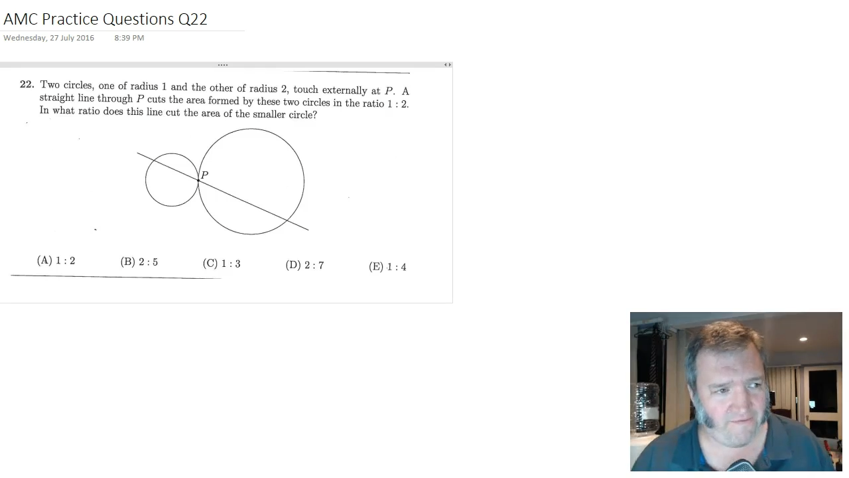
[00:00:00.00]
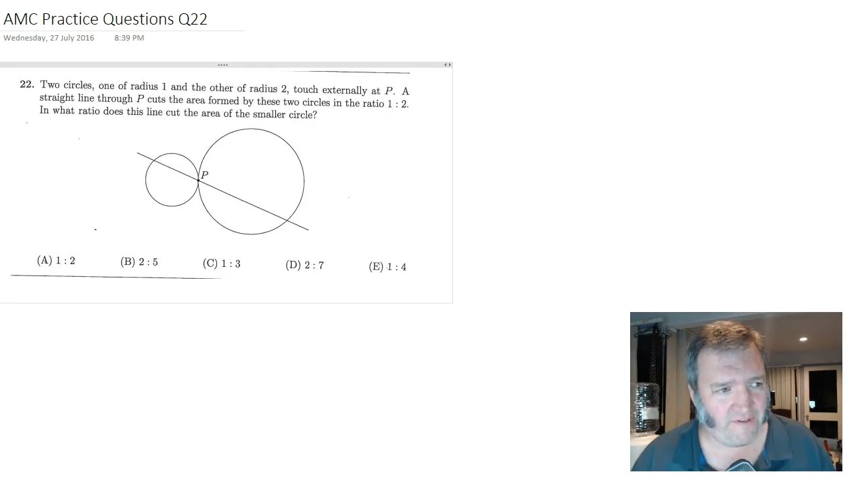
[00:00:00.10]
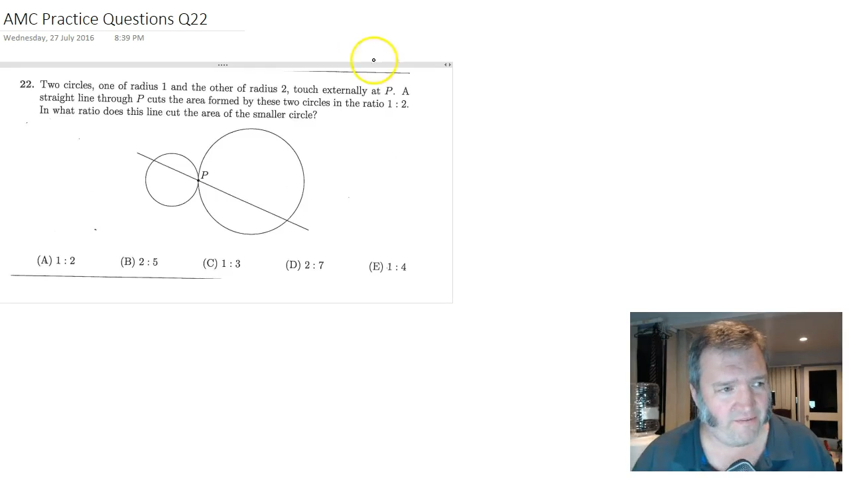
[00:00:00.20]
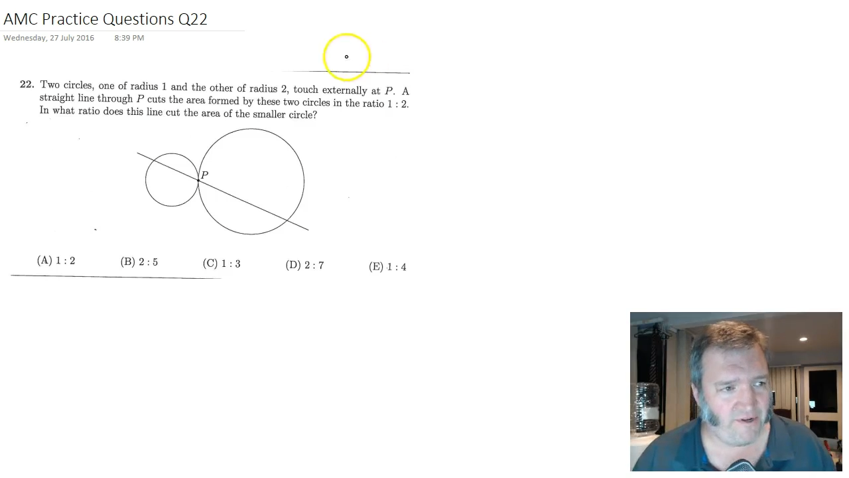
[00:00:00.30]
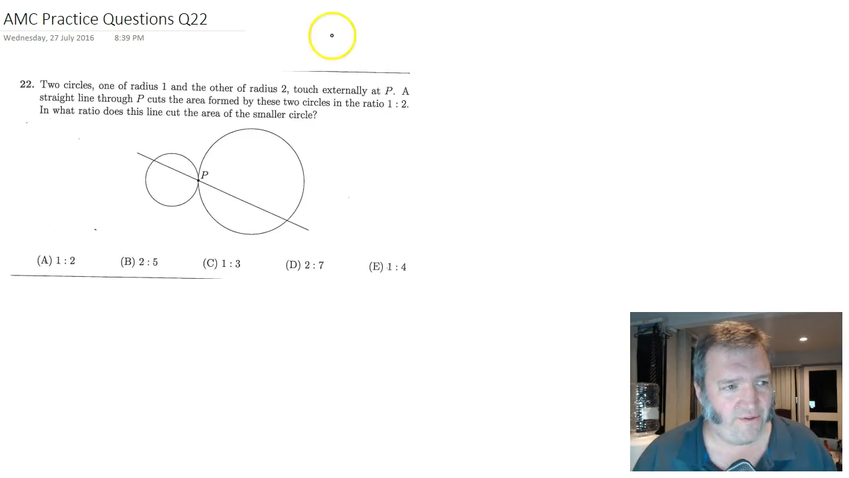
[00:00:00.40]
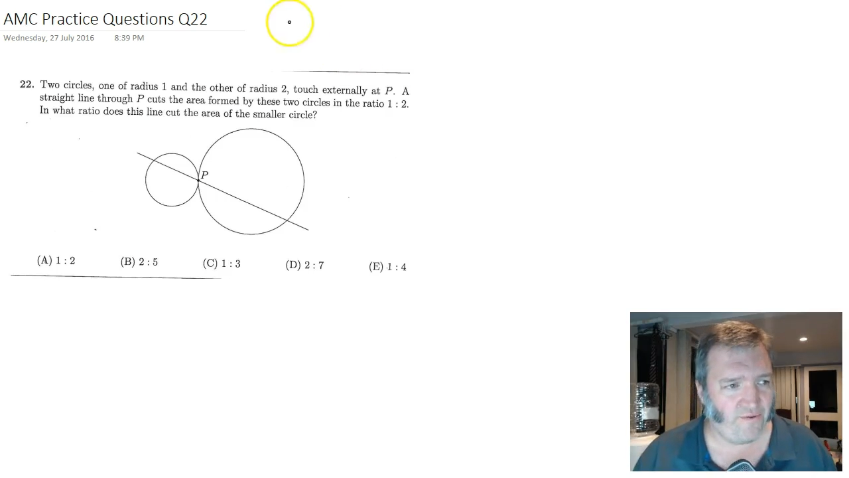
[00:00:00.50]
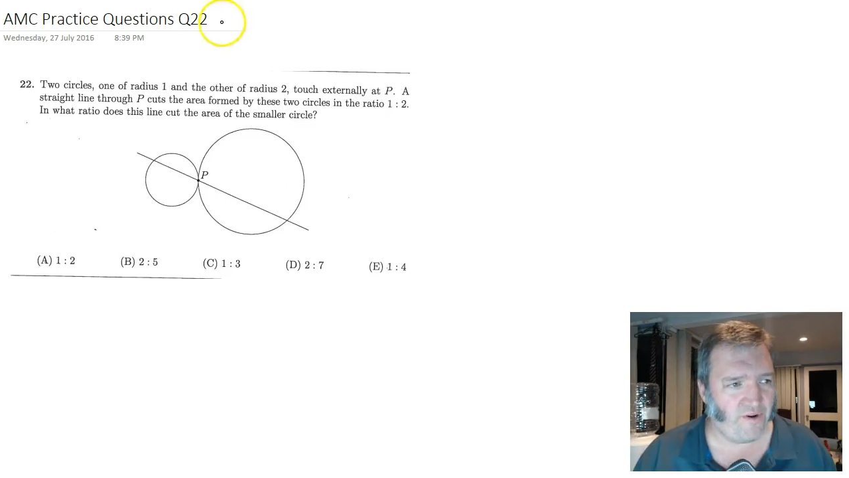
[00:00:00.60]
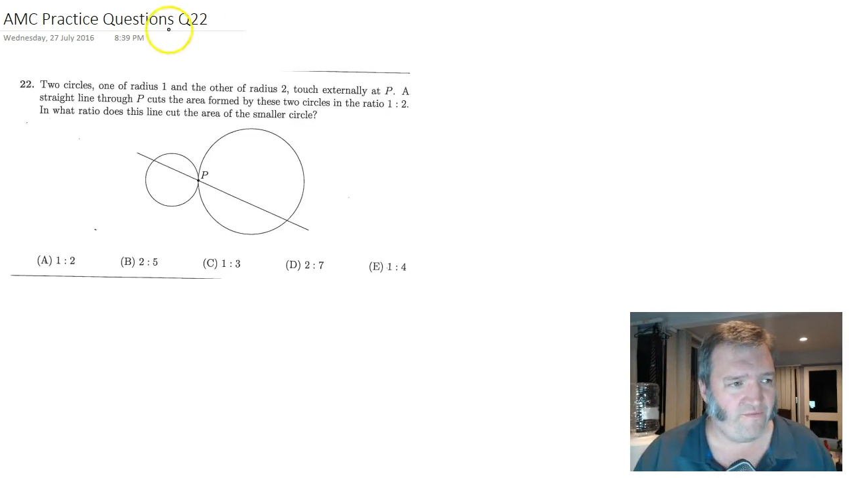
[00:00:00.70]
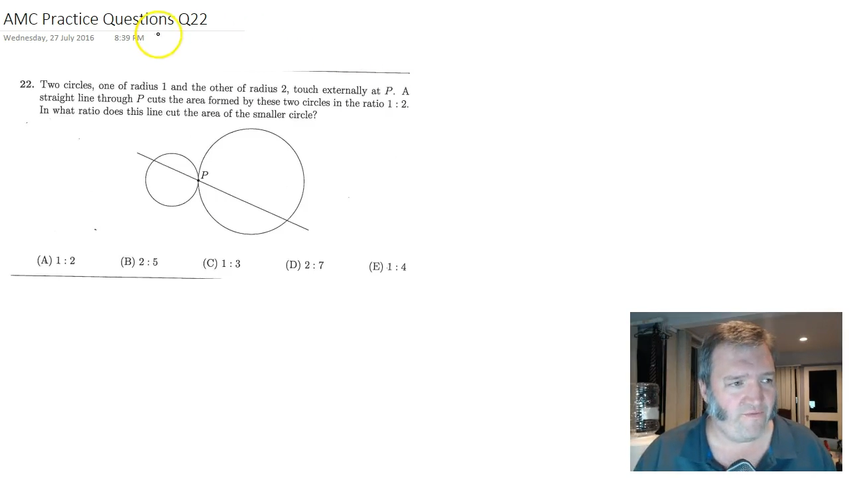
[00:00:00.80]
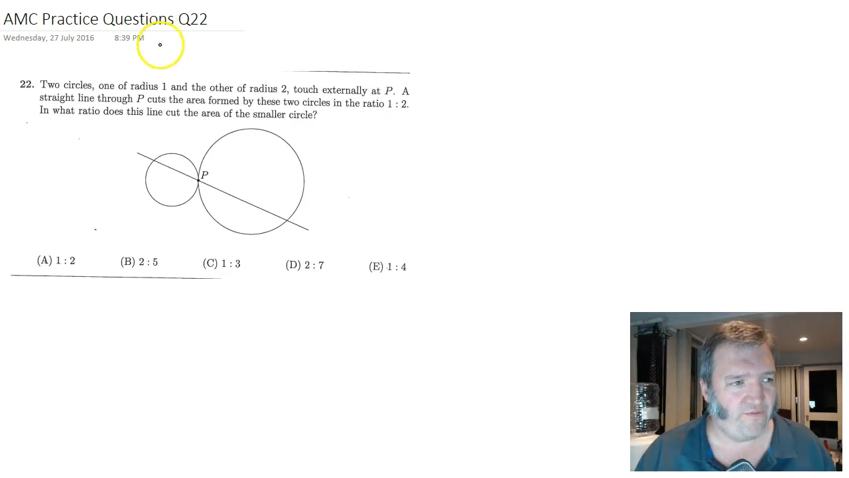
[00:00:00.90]
There's a bit of
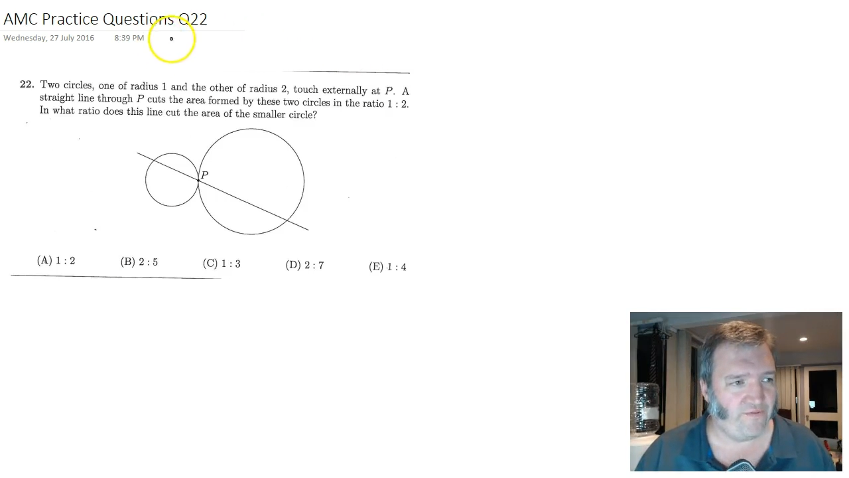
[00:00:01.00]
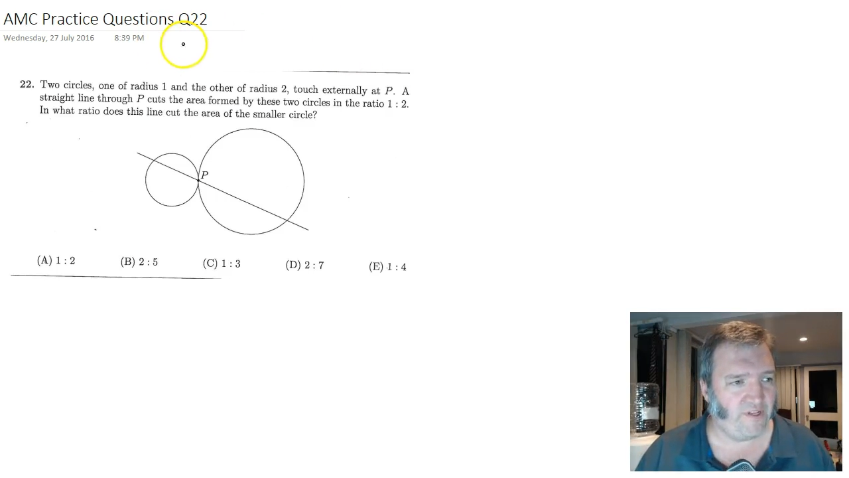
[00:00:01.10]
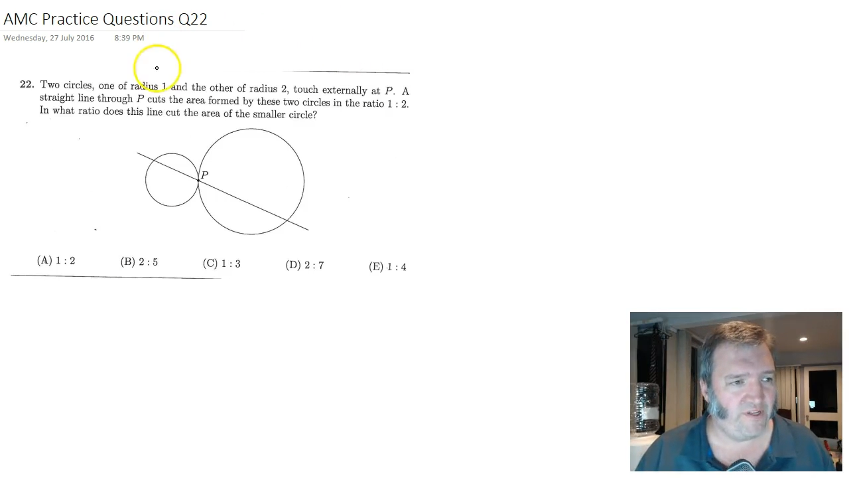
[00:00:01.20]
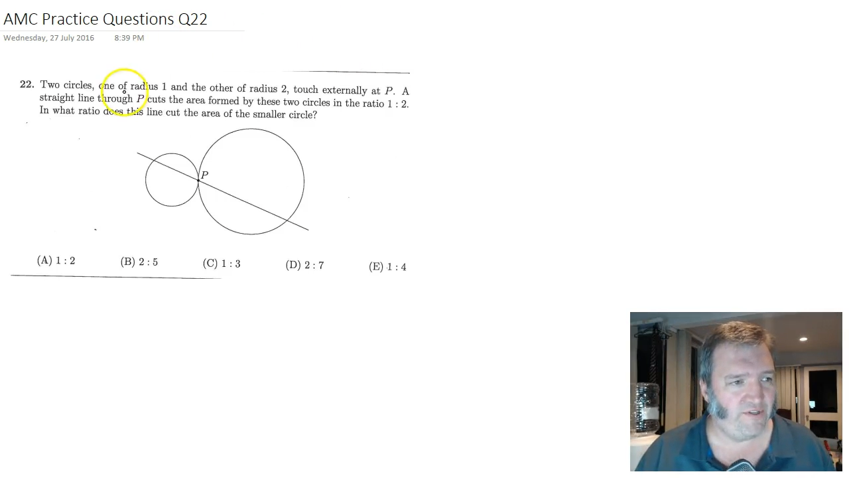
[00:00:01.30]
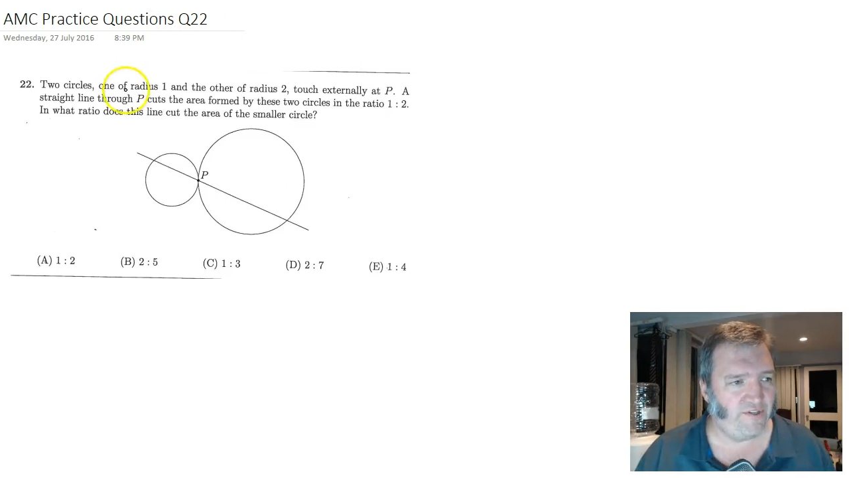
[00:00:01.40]
thought involved in these ones.